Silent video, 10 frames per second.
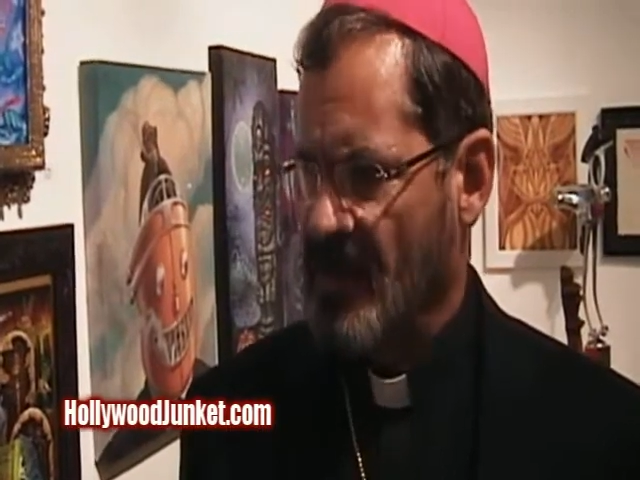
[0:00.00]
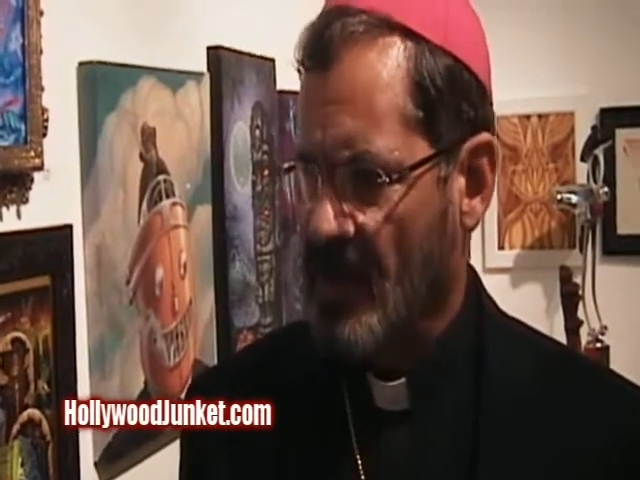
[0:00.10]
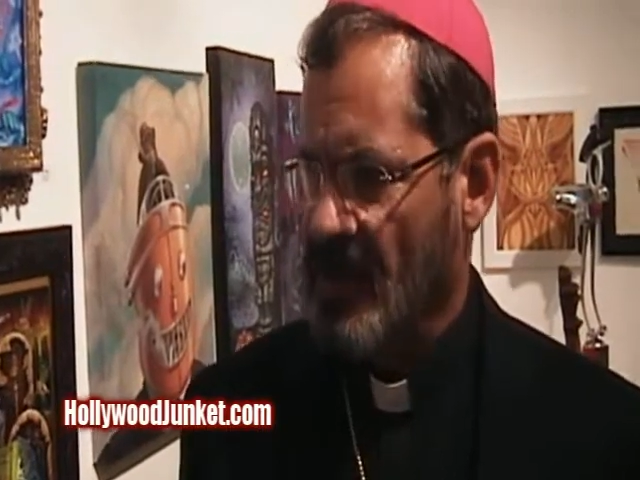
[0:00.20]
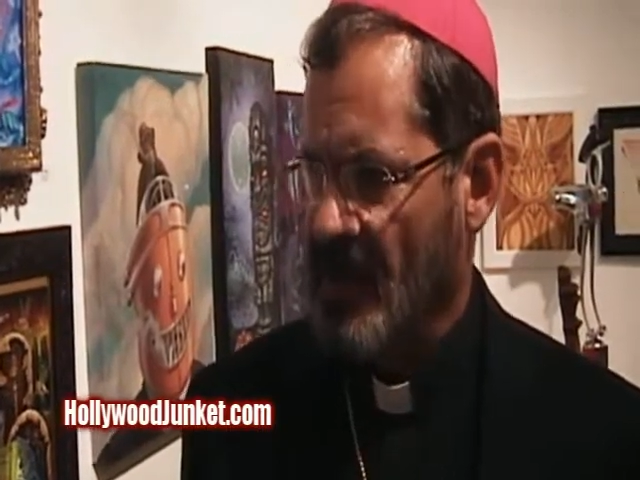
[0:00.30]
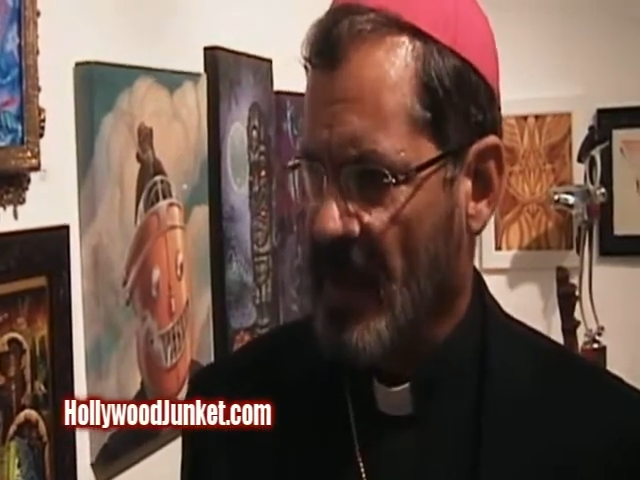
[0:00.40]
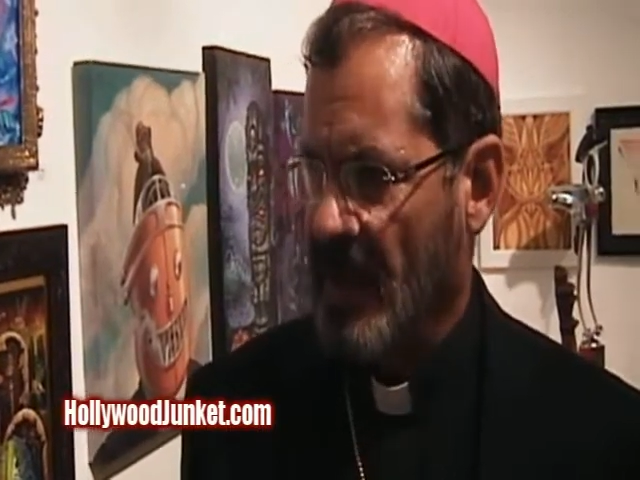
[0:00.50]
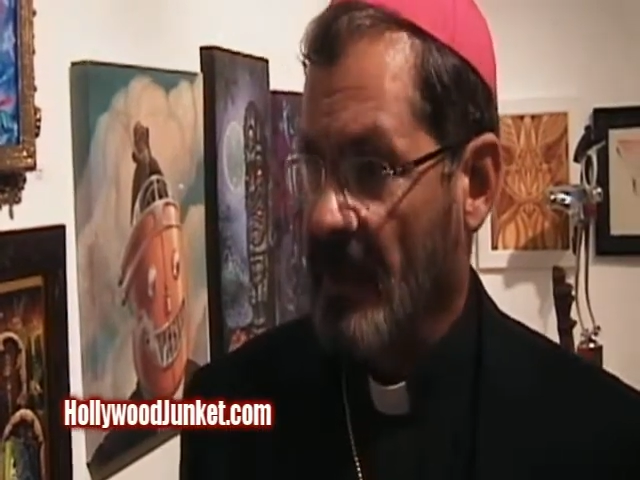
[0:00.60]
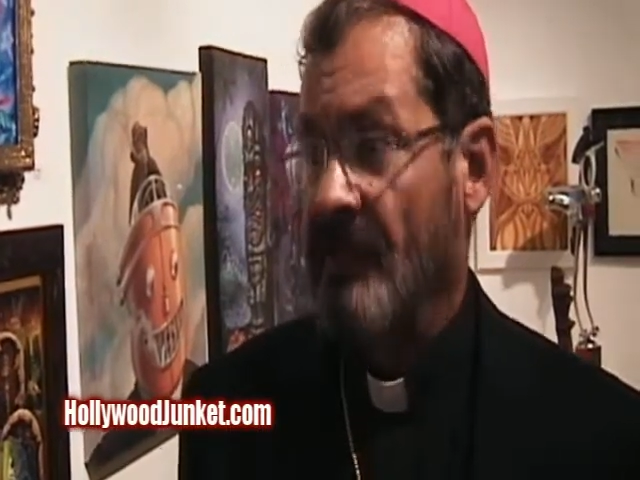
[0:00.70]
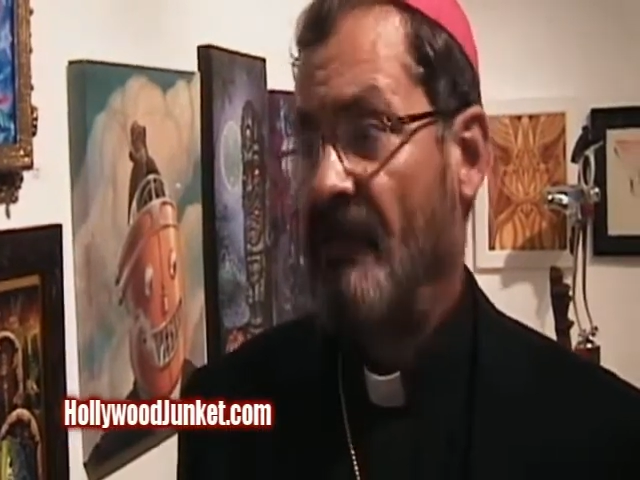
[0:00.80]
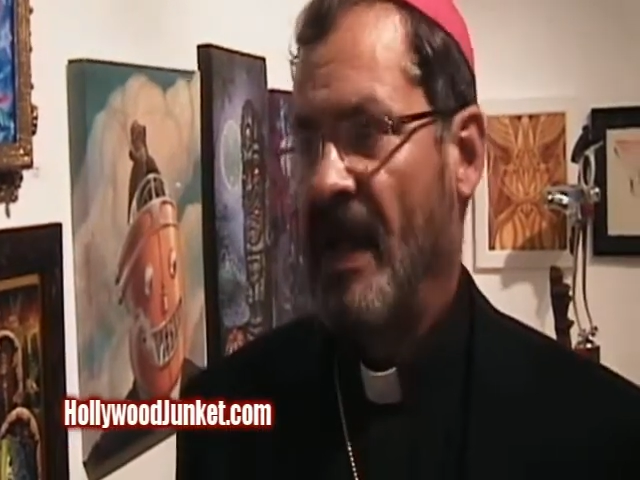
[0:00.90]
suicide
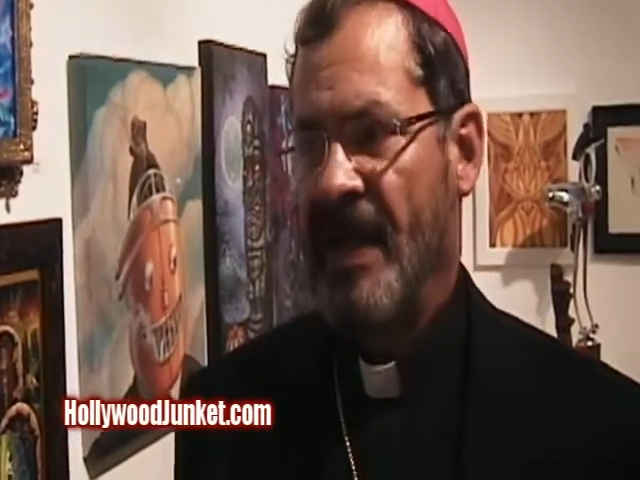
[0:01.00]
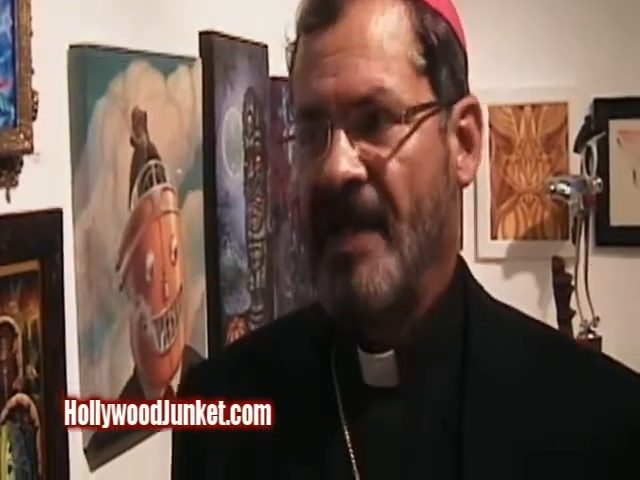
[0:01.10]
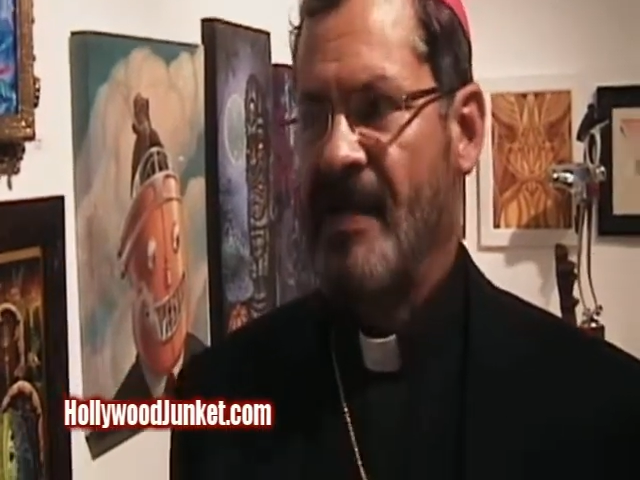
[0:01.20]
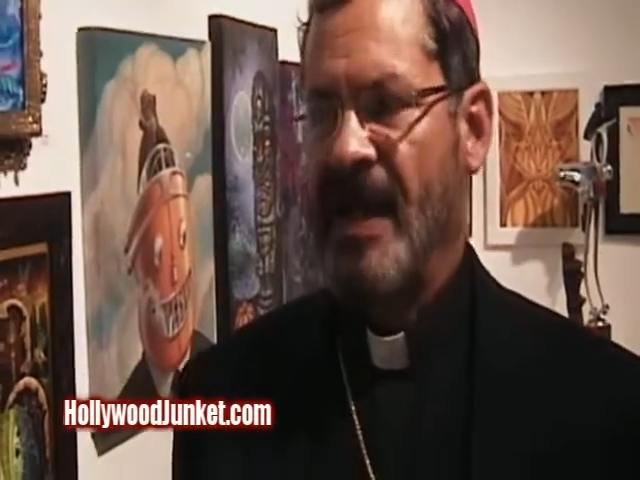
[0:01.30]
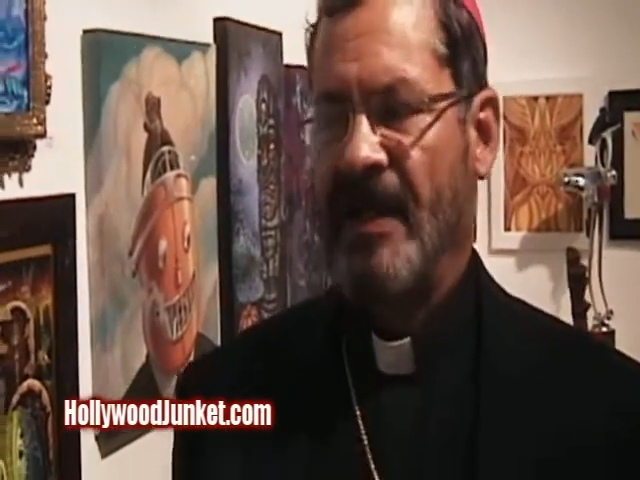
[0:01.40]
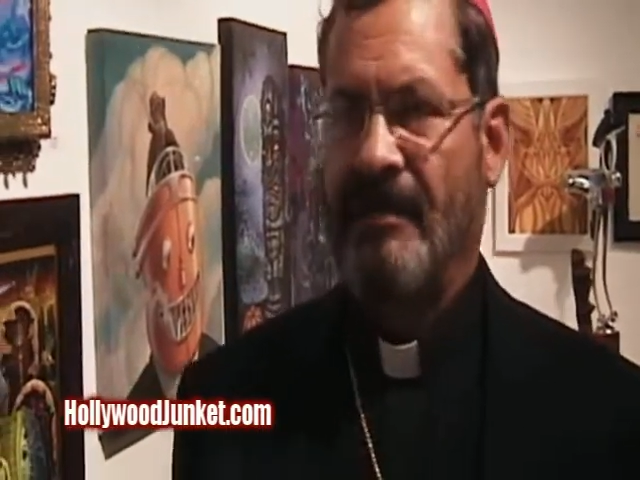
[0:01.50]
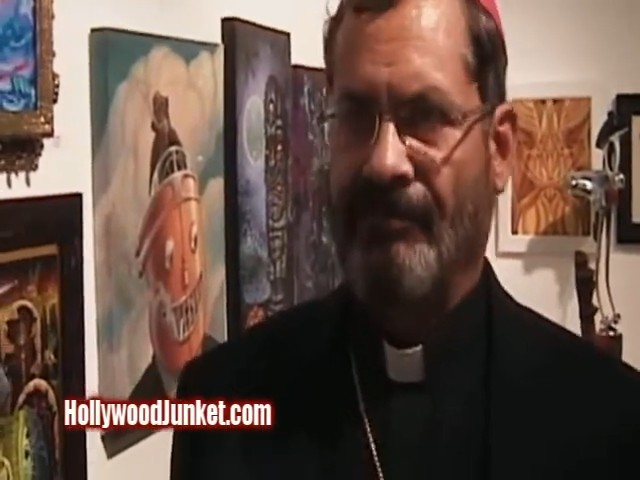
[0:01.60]
and that's like